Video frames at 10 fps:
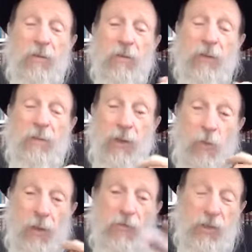And my
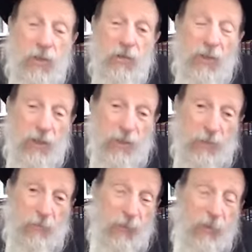wife said that I should
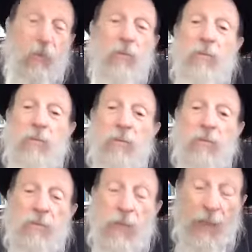come to you.
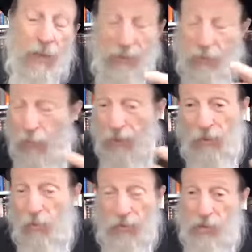I, I don't want to
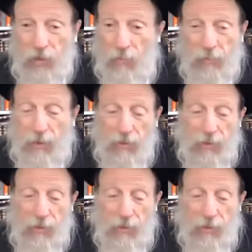go against your brother.